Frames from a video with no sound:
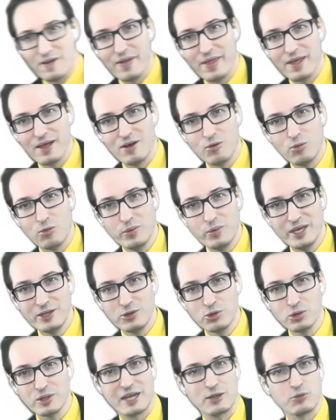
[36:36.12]
to flush.
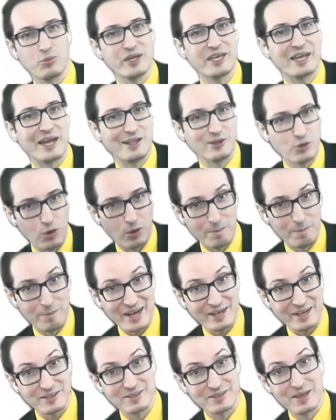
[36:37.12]
We know
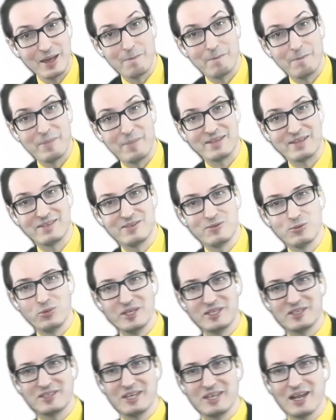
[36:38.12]
that we can compact,
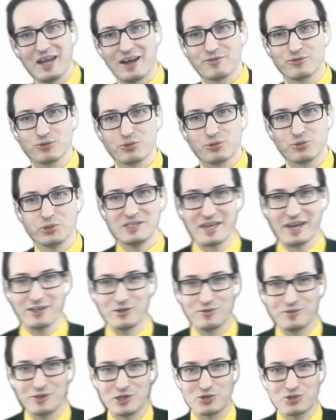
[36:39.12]
but we still
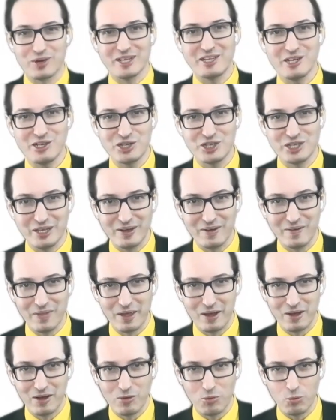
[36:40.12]
have to decide of a
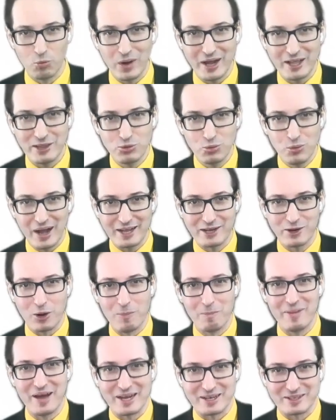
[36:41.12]
strategy. When do I
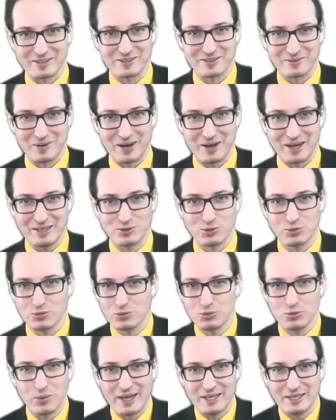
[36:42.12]
compact, right?
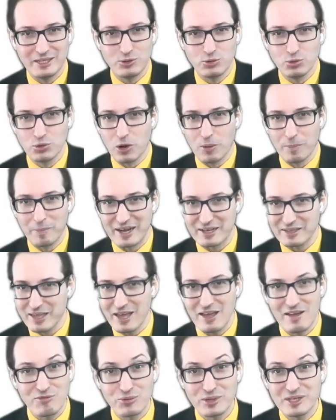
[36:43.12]
Do I need to compact
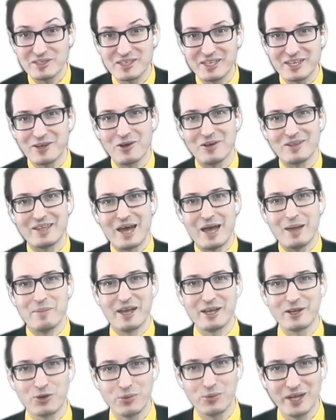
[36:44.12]
every single time
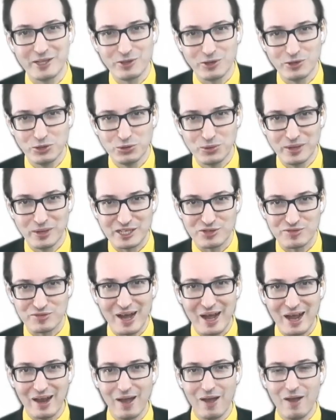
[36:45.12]
I create a new H
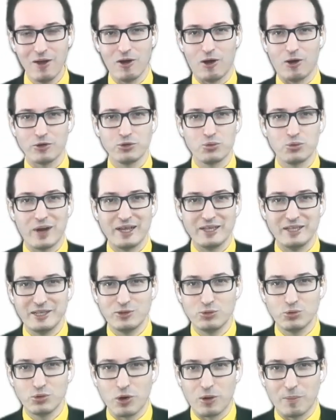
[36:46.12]
file, or do I need
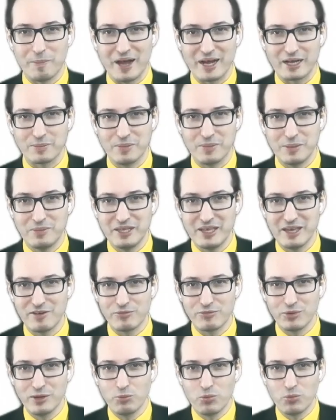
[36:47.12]
to compact maybe
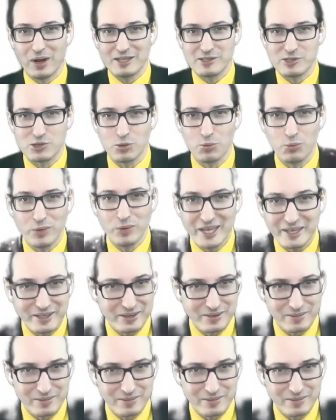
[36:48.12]
every once a week?